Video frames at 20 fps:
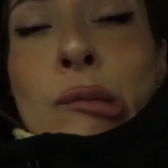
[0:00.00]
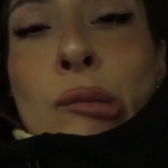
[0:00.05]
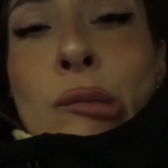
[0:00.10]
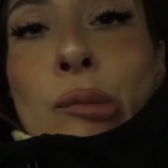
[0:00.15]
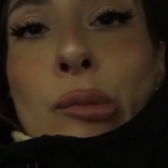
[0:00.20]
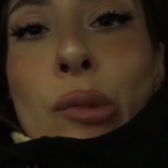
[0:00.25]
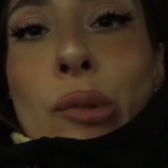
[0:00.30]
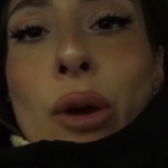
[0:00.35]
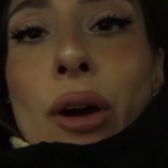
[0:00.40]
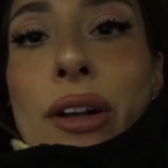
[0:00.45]

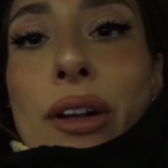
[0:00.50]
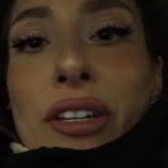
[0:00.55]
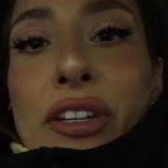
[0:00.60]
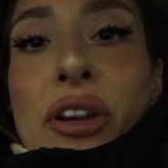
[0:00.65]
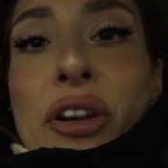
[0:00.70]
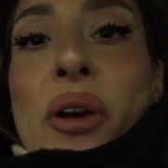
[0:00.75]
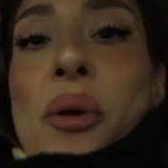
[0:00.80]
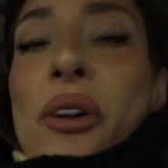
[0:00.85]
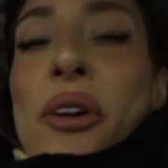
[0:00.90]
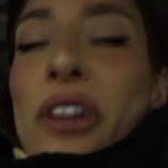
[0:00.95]
want to
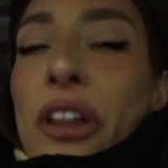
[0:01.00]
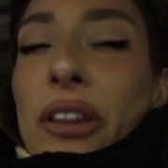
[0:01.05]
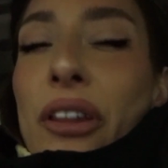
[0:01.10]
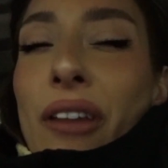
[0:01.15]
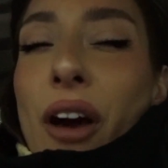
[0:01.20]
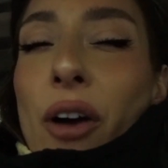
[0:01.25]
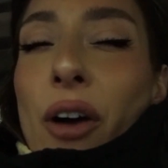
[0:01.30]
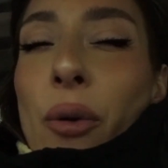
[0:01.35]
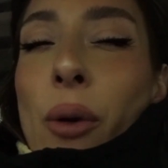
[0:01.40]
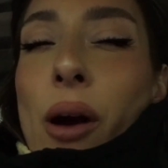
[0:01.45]
go on a
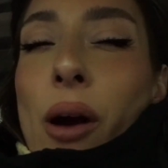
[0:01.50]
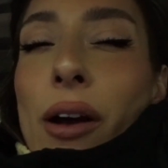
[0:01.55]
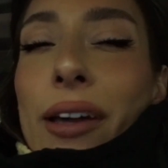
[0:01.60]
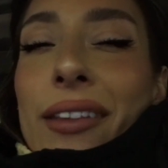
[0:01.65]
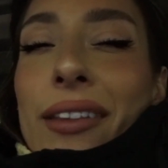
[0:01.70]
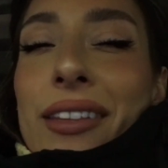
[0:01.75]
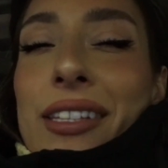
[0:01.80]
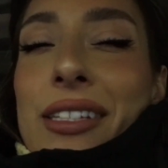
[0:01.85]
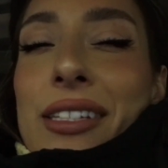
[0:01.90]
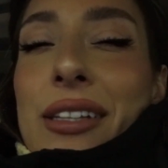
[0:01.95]
long walk
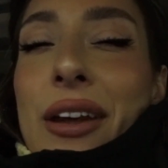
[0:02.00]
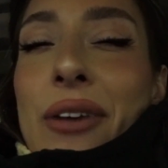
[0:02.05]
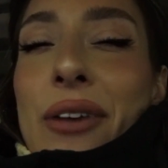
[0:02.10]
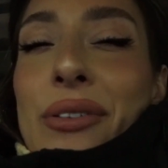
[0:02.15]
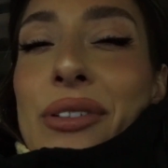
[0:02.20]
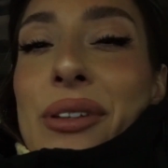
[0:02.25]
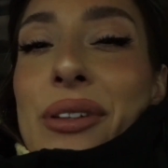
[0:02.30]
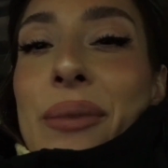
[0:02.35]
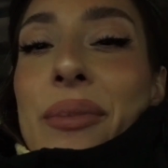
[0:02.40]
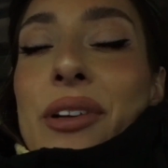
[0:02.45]
in the snow,
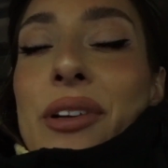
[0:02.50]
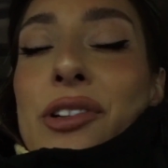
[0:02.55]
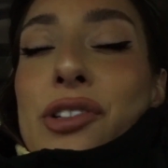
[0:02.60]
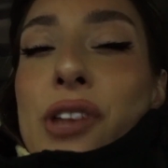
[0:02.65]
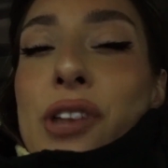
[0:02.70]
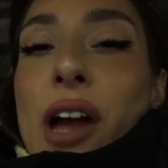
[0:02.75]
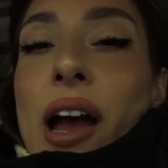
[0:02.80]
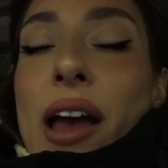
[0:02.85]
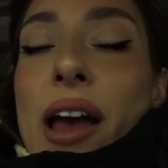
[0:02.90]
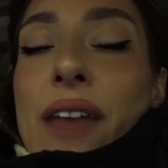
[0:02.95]
so I'm gonna
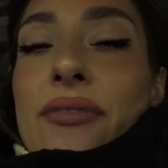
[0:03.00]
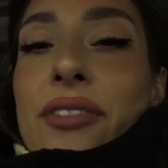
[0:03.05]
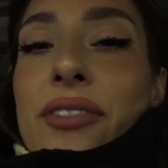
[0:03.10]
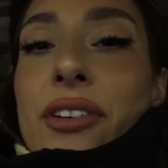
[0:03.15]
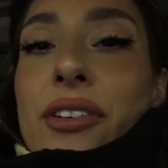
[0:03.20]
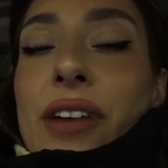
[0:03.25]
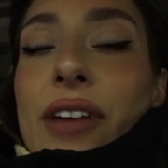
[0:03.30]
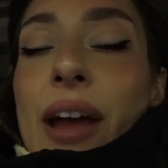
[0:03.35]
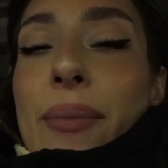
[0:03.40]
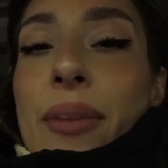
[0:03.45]
drive,
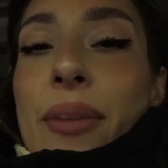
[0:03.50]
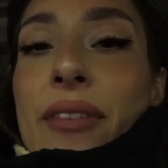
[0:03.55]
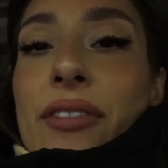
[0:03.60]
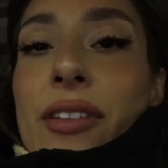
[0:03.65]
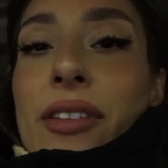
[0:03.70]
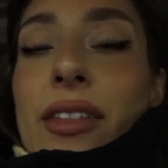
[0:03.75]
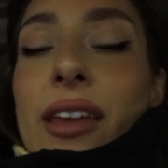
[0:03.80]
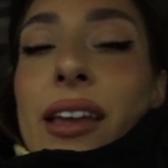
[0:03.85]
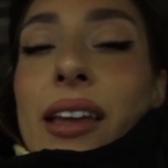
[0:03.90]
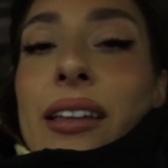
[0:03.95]
grab
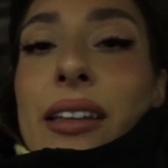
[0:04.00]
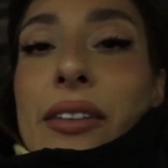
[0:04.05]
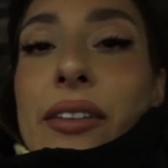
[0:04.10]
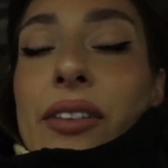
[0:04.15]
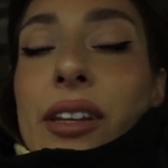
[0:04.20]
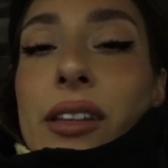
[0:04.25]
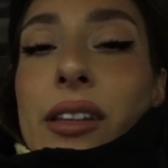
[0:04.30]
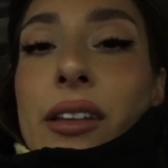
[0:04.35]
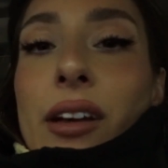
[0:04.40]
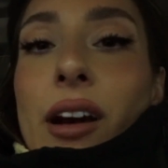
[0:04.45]
everything, leave it
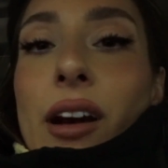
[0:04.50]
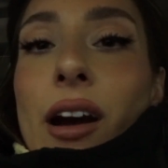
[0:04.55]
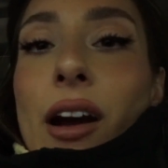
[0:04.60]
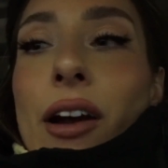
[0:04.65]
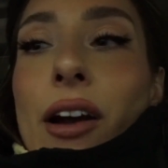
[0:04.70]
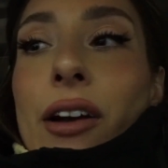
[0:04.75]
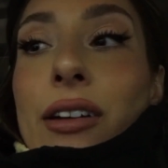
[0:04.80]
in the car,